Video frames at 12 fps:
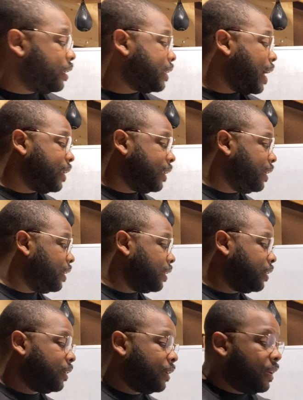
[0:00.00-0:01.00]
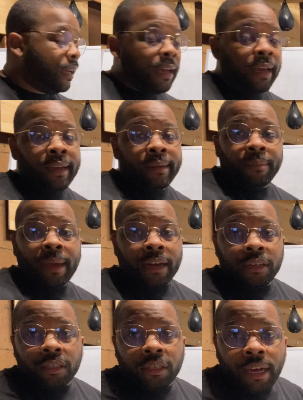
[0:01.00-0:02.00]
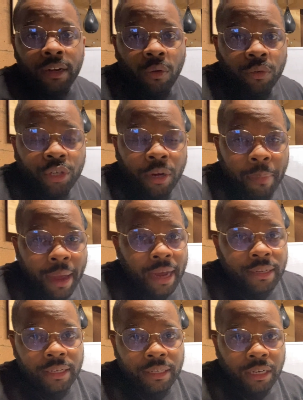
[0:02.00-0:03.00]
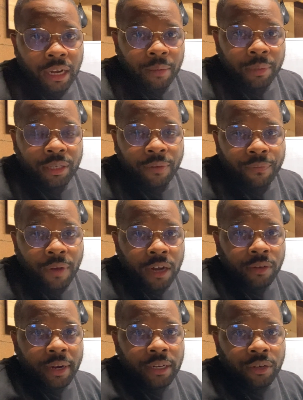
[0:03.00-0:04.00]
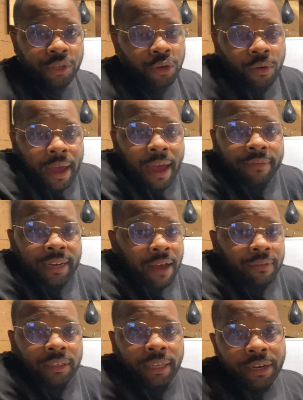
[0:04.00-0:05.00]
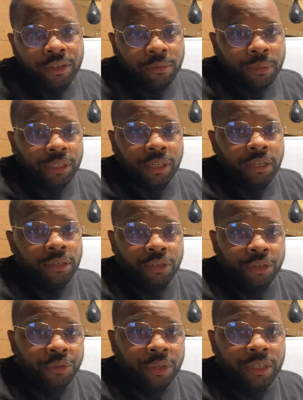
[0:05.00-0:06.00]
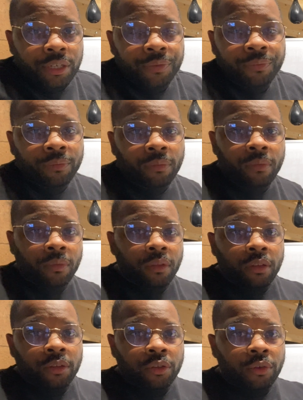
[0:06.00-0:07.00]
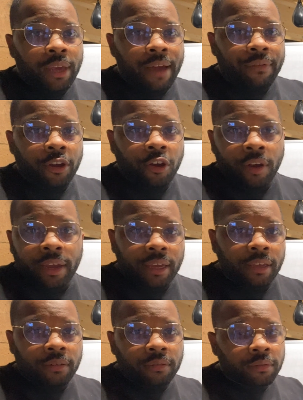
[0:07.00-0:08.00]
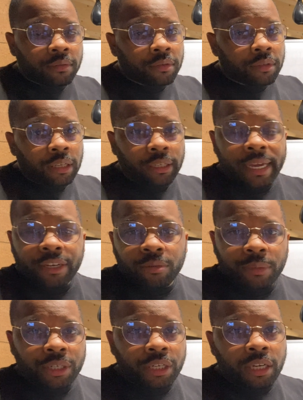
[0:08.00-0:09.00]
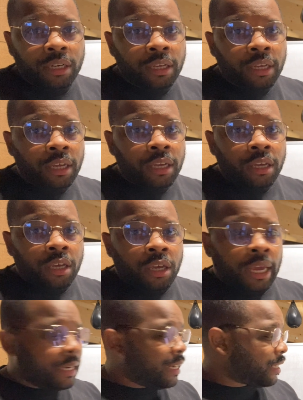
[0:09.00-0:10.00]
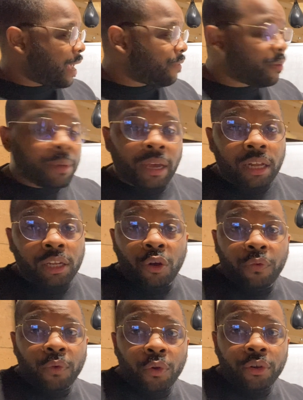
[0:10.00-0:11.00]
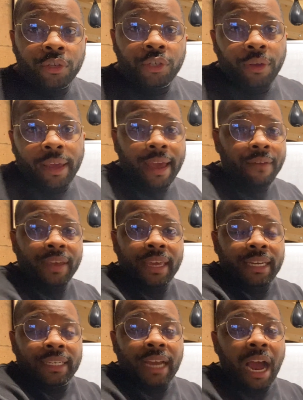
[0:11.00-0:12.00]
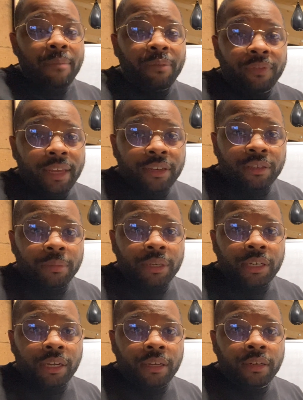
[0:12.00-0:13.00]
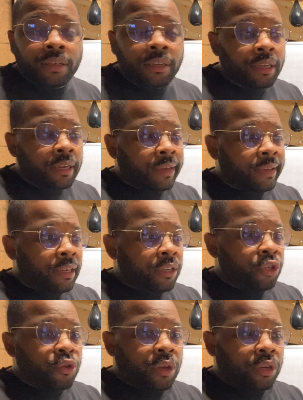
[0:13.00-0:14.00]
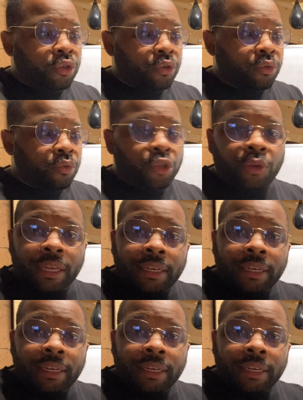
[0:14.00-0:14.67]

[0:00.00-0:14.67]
idea, man, I don't want you to pass this up. It's a fundraiser. You don't have to have a laser machine to do this. You can have a Cricut, a laser machine. It doesn't have to be a Glowforge. You can have any type of laser machine. You could